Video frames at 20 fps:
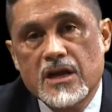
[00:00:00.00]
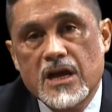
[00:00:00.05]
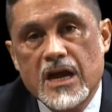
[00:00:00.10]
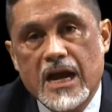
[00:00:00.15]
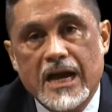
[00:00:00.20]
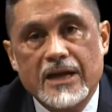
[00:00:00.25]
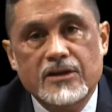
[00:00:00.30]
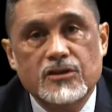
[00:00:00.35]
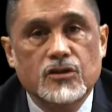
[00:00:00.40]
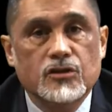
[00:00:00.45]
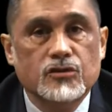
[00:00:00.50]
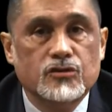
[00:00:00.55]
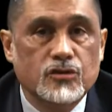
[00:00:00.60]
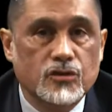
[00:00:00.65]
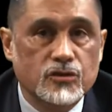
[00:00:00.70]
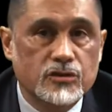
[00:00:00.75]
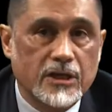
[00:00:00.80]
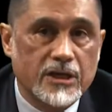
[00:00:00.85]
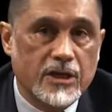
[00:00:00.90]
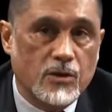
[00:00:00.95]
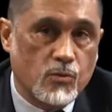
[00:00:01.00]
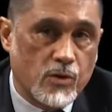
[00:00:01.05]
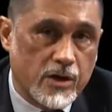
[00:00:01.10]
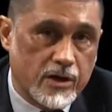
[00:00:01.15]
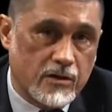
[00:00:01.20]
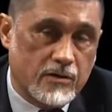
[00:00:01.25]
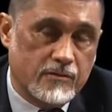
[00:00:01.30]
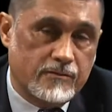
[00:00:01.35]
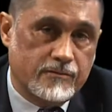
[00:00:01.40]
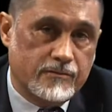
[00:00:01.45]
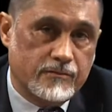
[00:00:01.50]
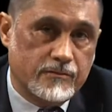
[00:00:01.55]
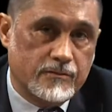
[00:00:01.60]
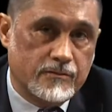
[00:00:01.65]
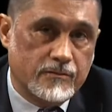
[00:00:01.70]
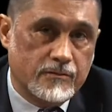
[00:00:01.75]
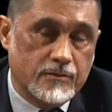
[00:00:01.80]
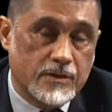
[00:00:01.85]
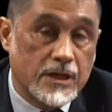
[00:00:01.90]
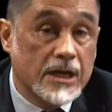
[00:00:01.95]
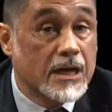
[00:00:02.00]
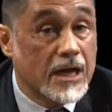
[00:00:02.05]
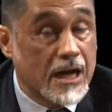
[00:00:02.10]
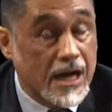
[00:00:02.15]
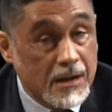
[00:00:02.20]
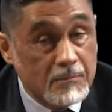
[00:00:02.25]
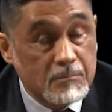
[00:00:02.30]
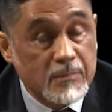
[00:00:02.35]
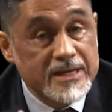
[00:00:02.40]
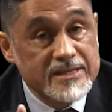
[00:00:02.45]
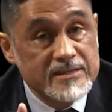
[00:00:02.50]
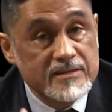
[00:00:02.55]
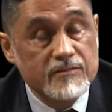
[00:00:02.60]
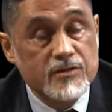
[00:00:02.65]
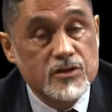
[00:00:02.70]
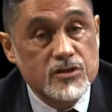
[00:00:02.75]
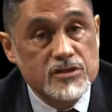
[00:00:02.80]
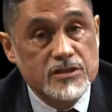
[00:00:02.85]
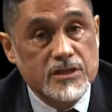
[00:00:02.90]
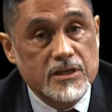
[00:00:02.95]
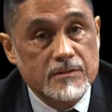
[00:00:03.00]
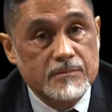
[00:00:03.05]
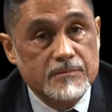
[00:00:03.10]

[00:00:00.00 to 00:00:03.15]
are not totally aware of, and vice versa.